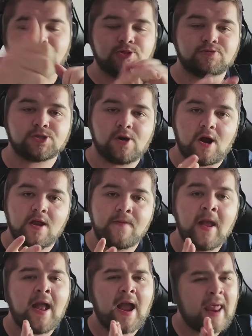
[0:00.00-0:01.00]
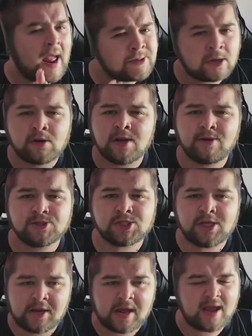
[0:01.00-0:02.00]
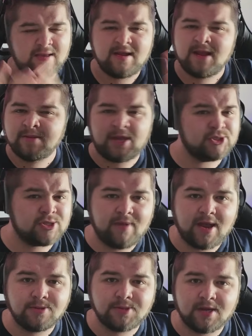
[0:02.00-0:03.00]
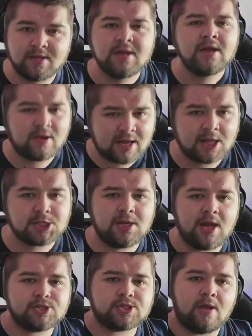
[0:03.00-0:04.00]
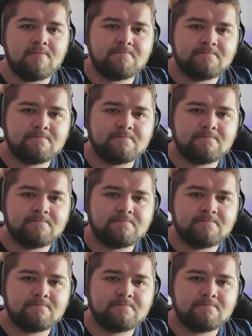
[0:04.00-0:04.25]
subscribe, and have a great rest of your day. That's the main thing. I'll catch you next time.